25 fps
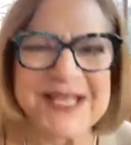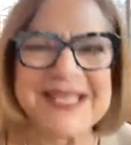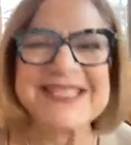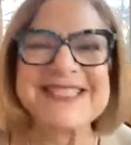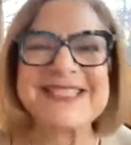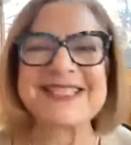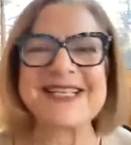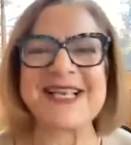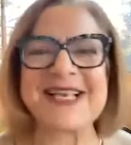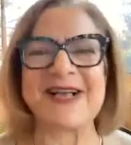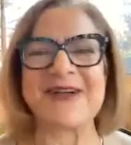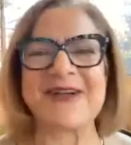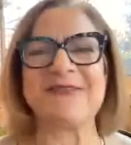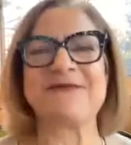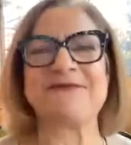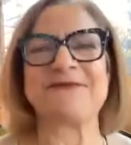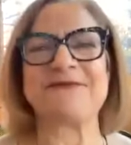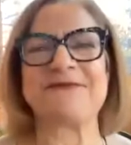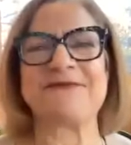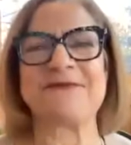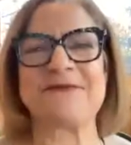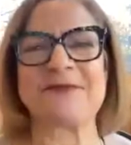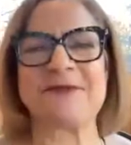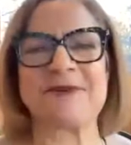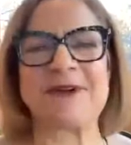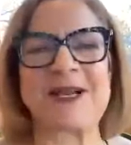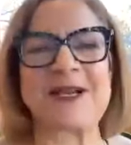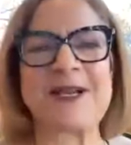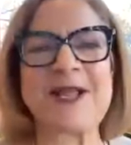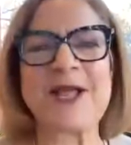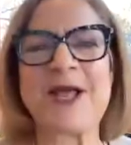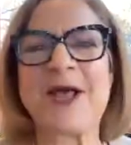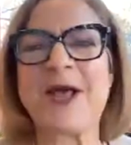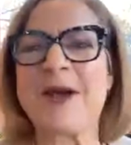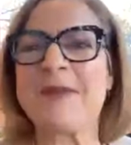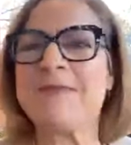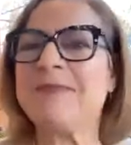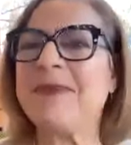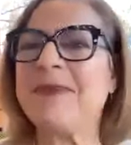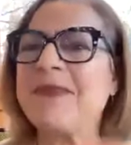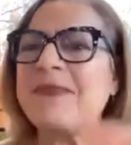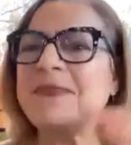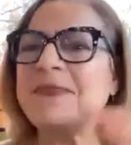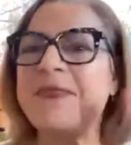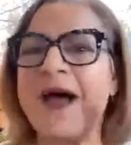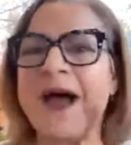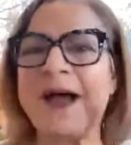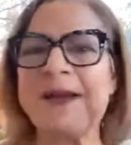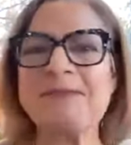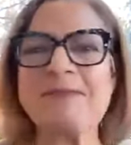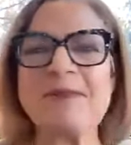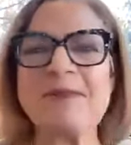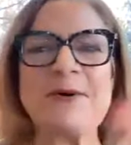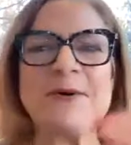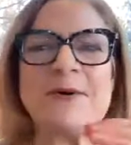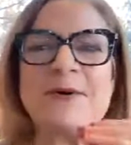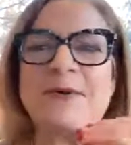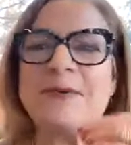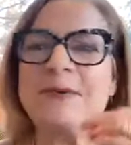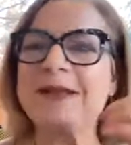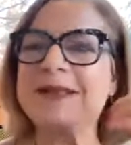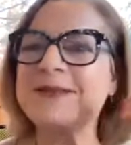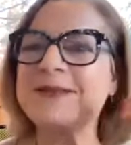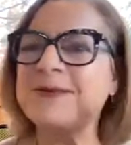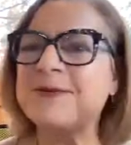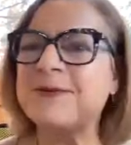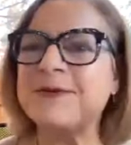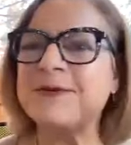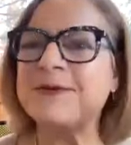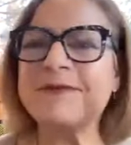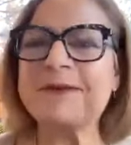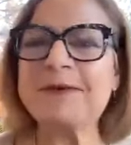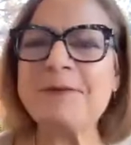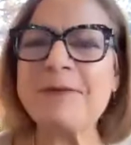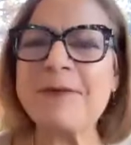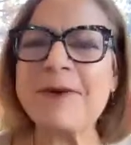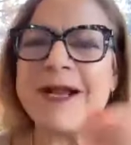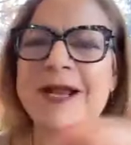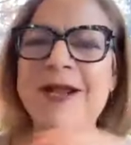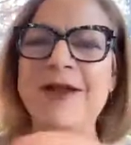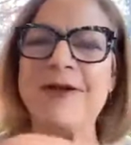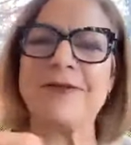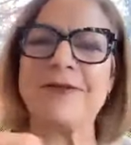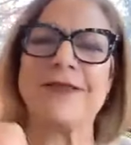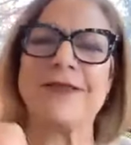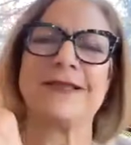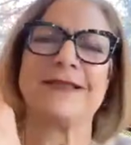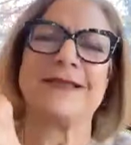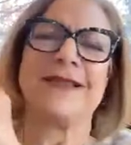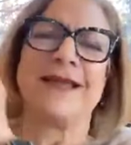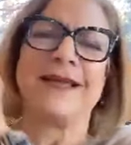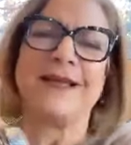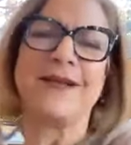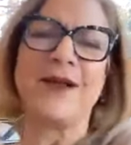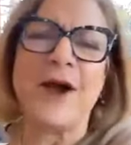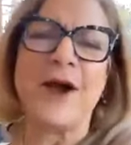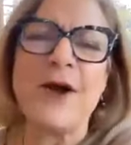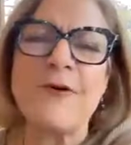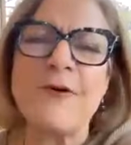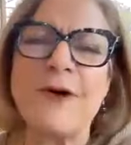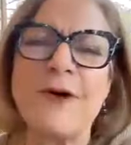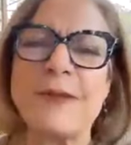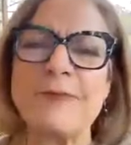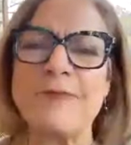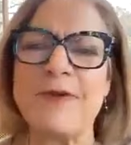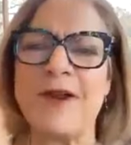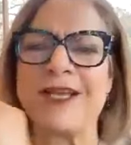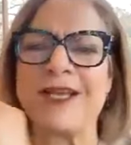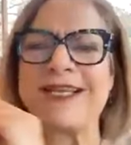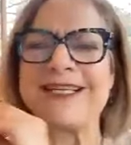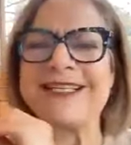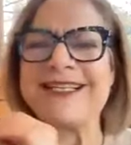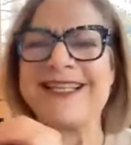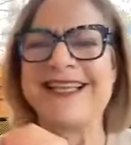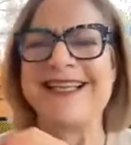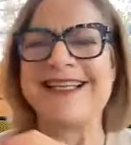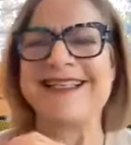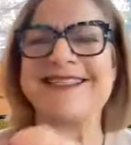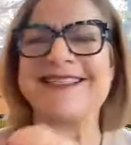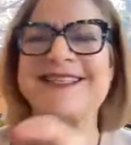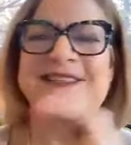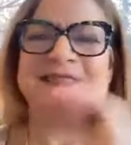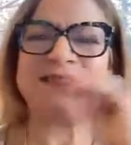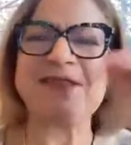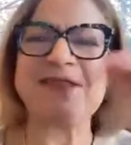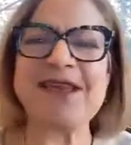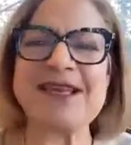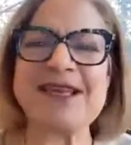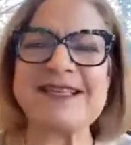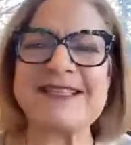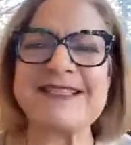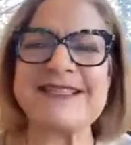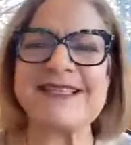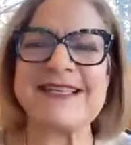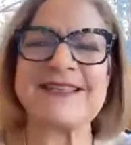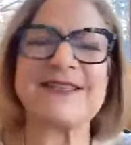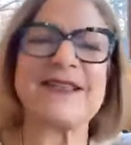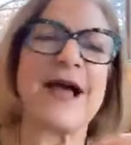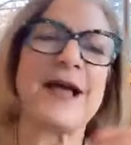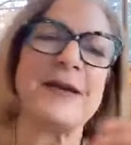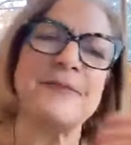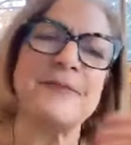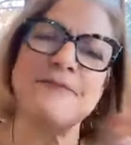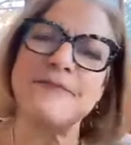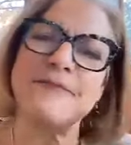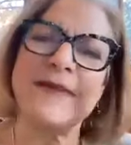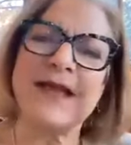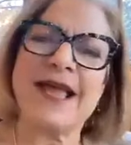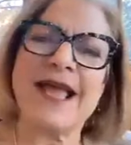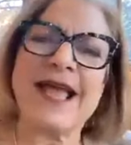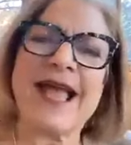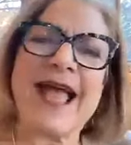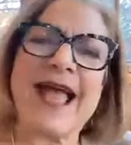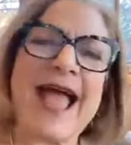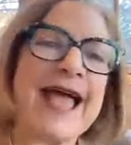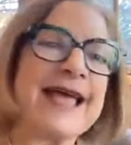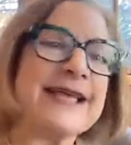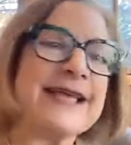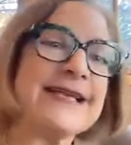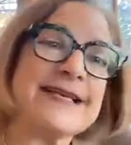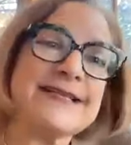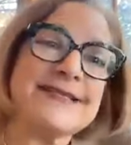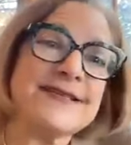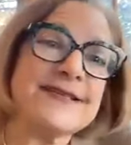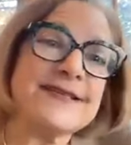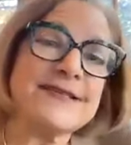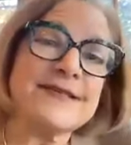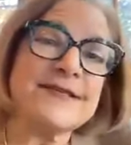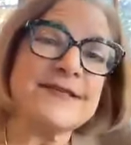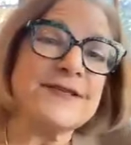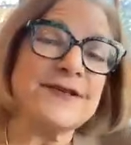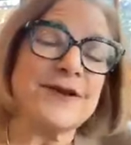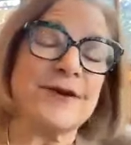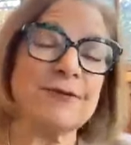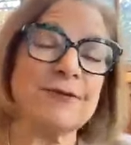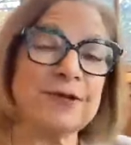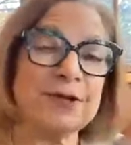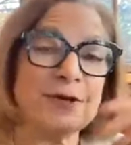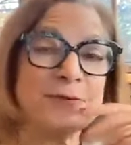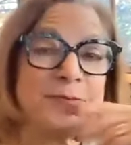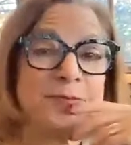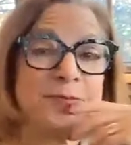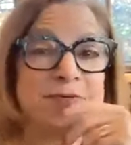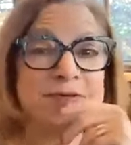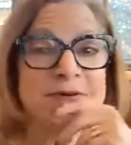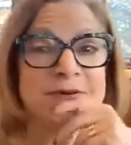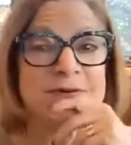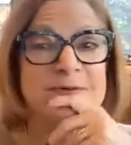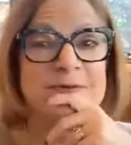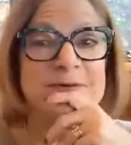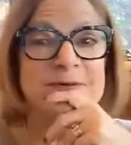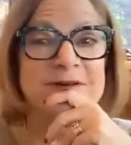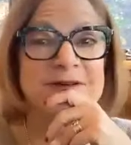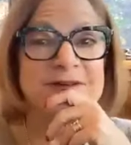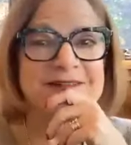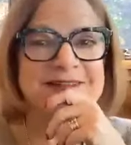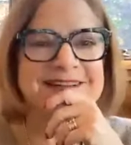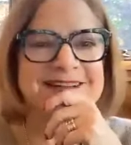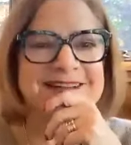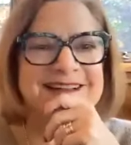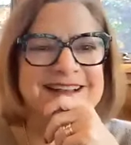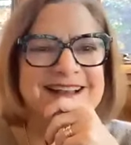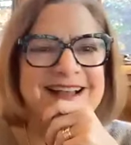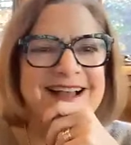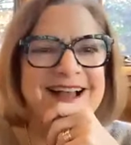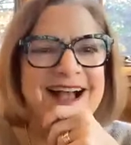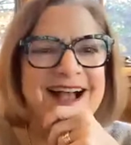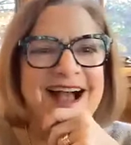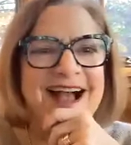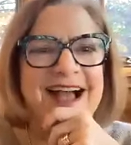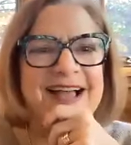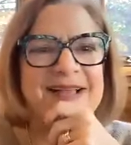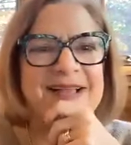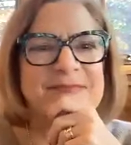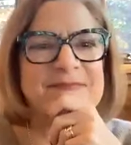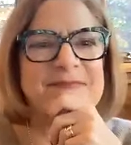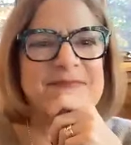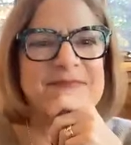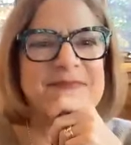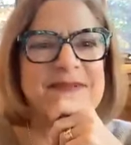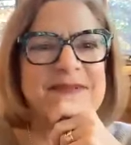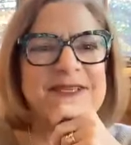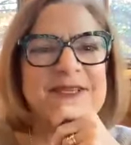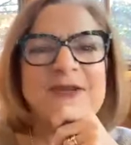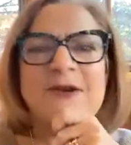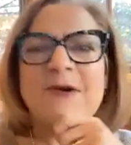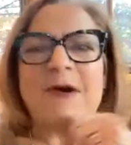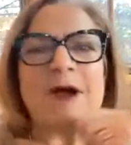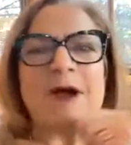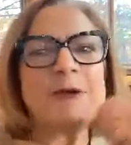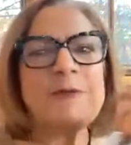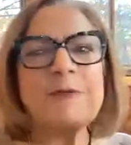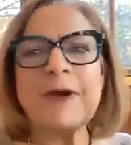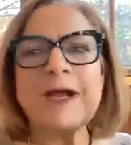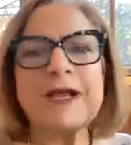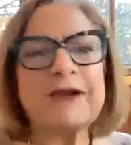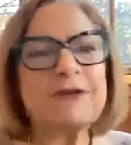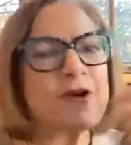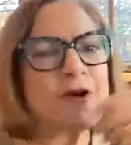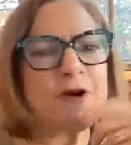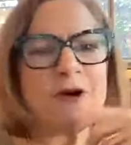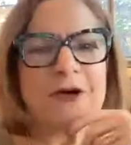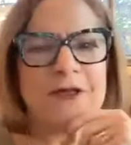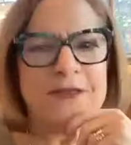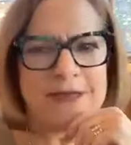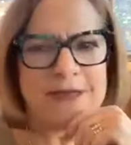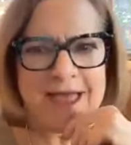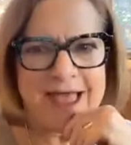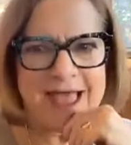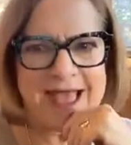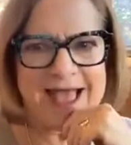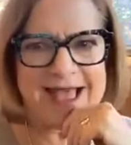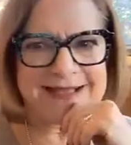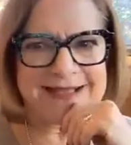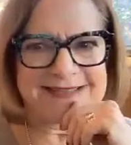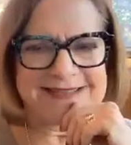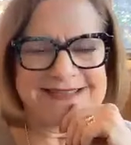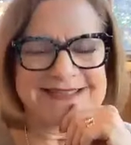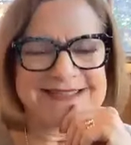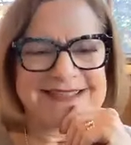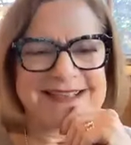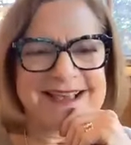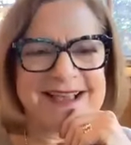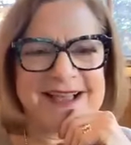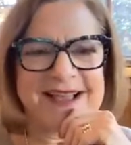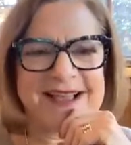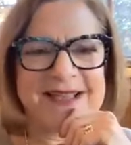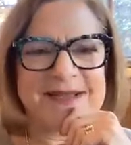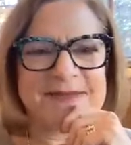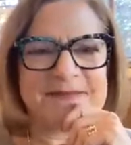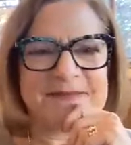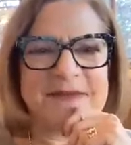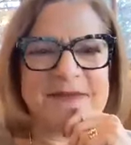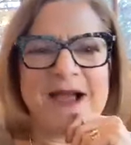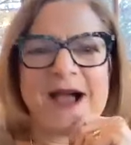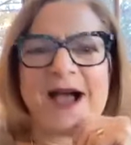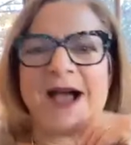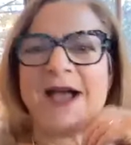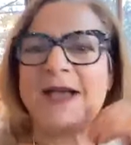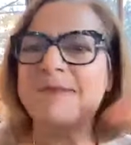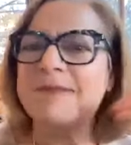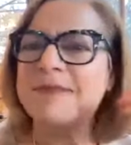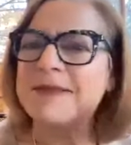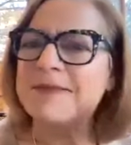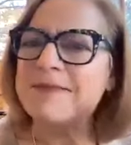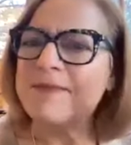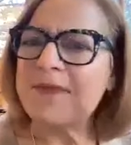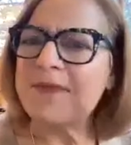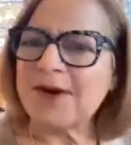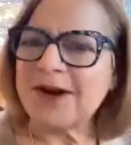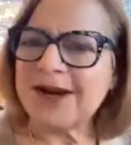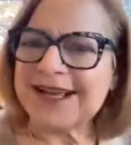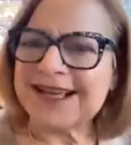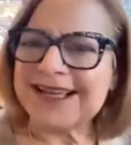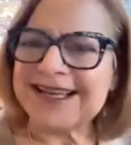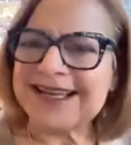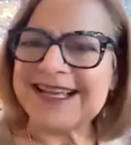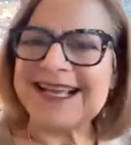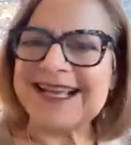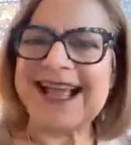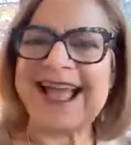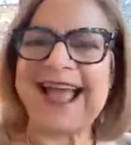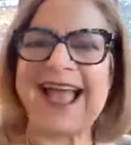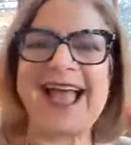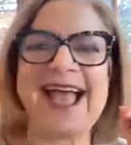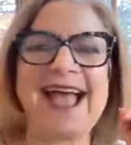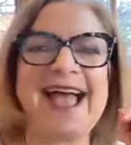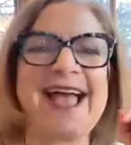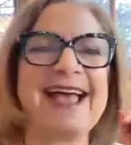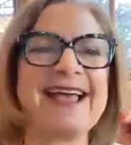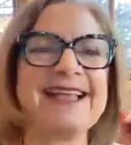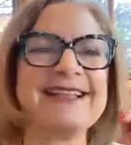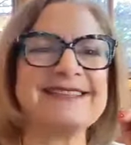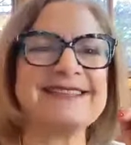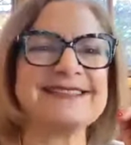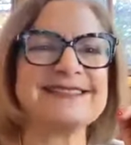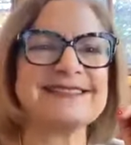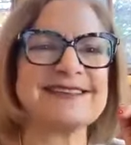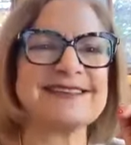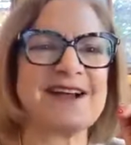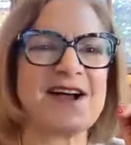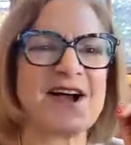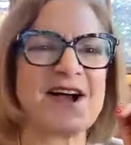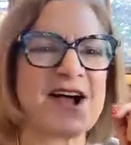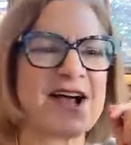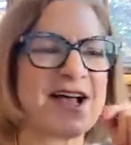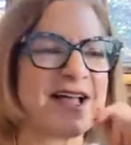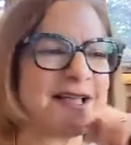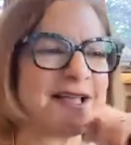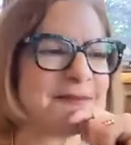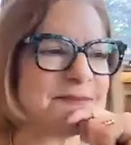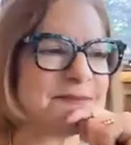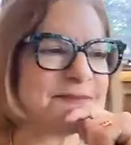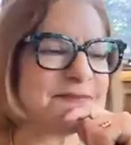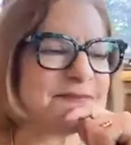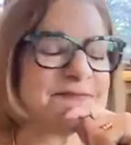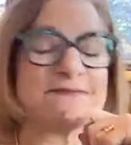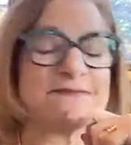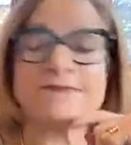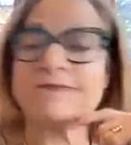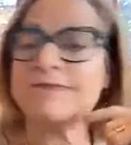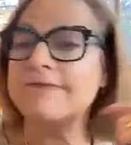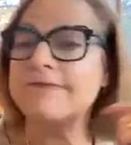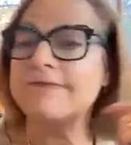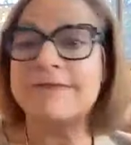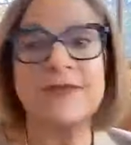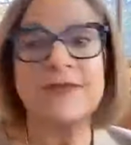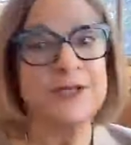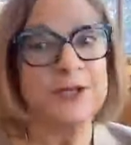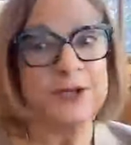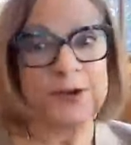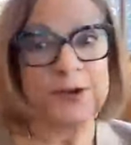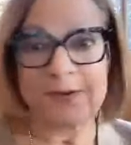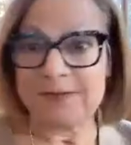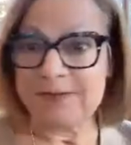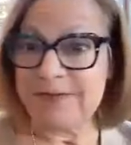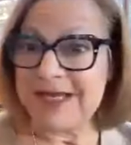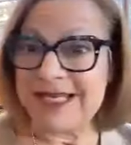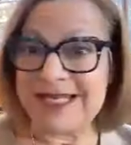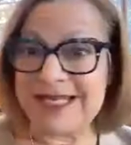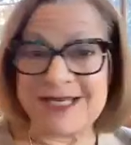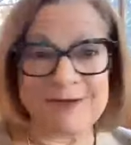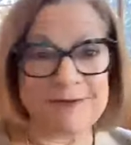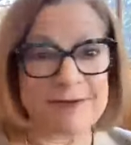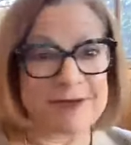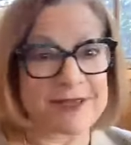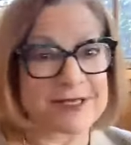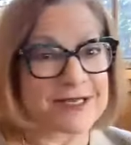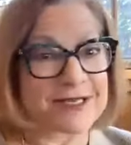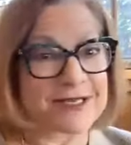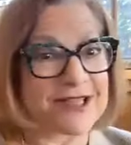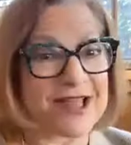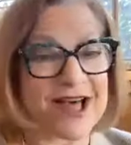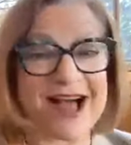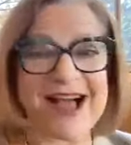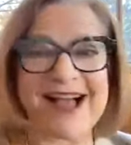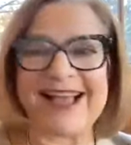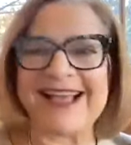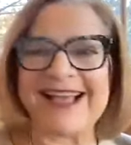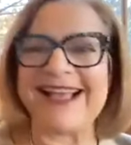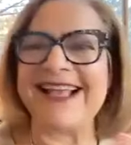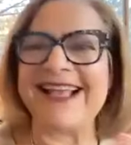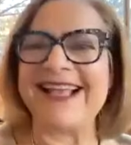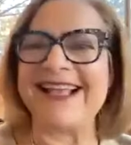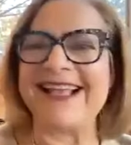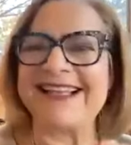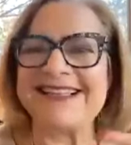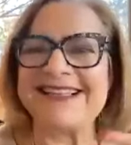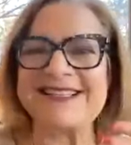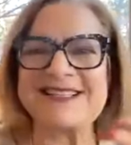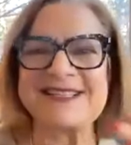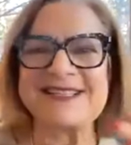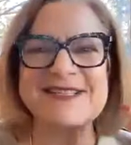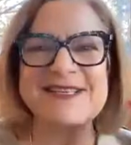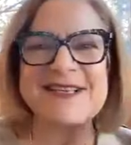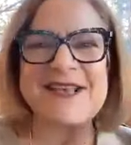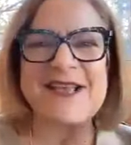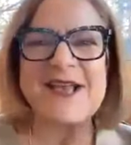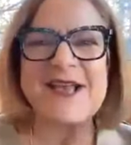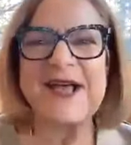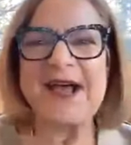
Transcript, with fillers: myself for it but i'm always sort of aware that like oh i'm running late to this and i'm and as a solopreneur I'm, you know, I wear all the hats. I'm I'm the marketing hat. I'm, you know, meeting with clients.